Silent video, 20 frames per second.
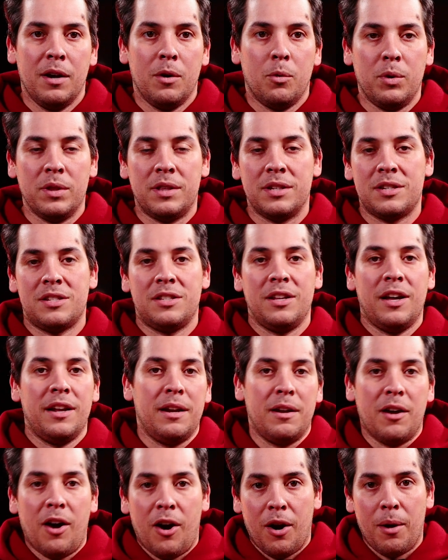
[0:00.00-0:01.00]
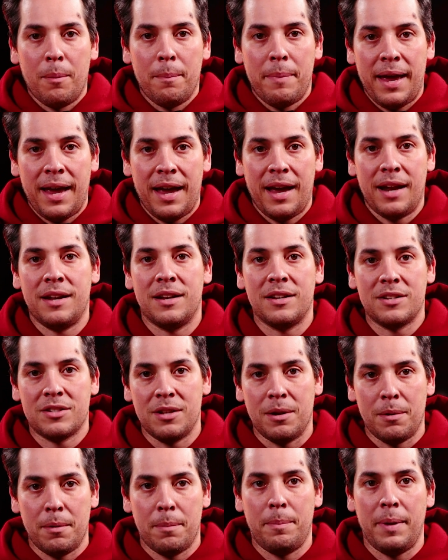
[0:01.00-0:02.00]
with the studded armband, the
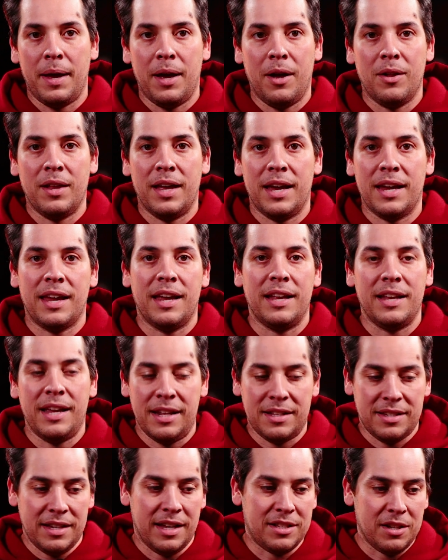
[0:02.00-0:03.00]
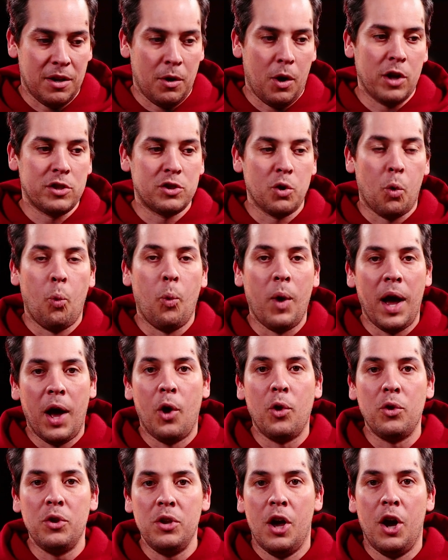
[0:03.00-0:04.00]
studded belt. Like, it's a
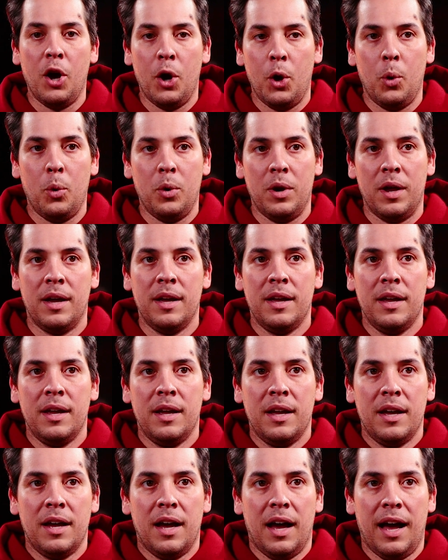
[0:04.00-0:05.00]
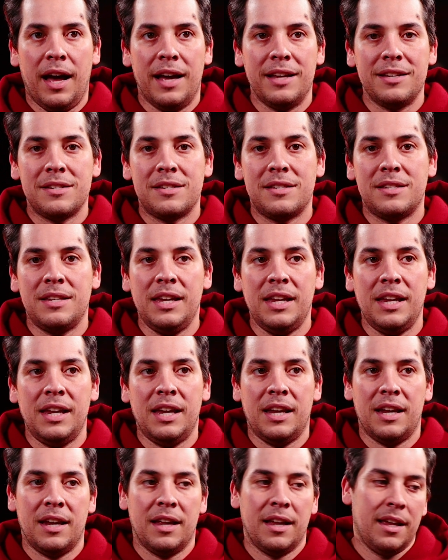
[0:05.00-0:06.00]
well-known
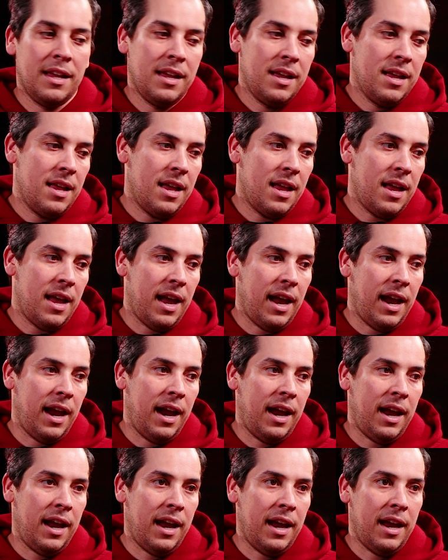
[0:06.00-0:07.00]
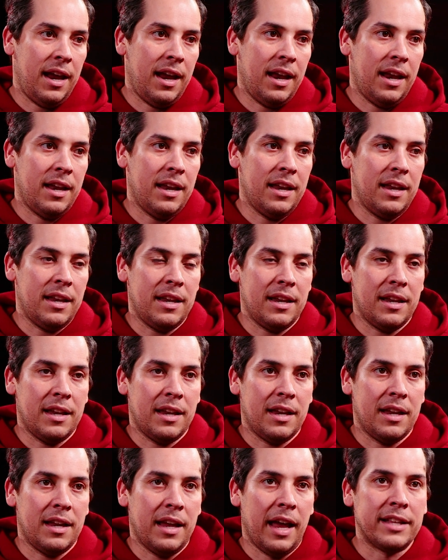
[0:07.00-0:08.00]
scene, and
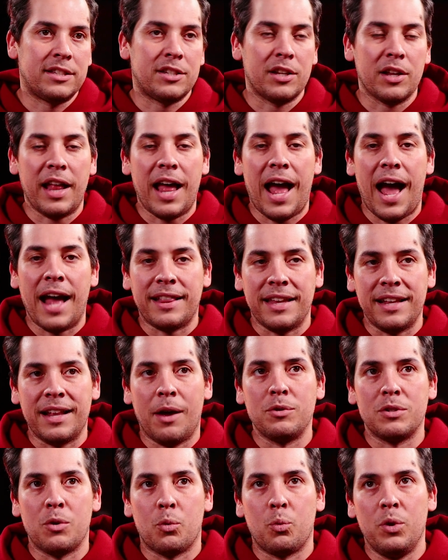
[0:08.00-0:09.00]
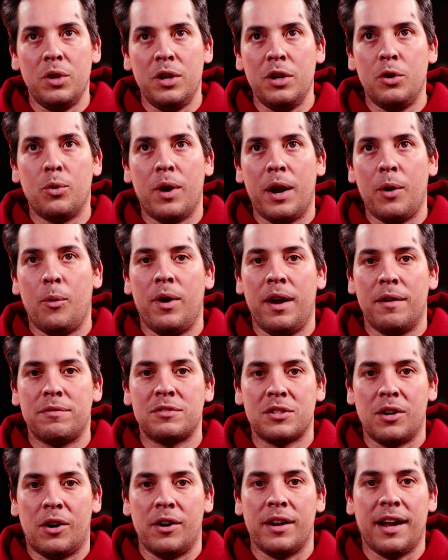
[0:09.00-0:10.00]
I think that was a really great way of
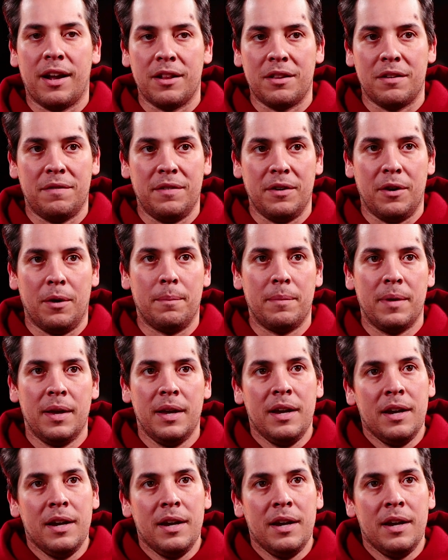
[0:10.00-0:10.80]
starting out the film.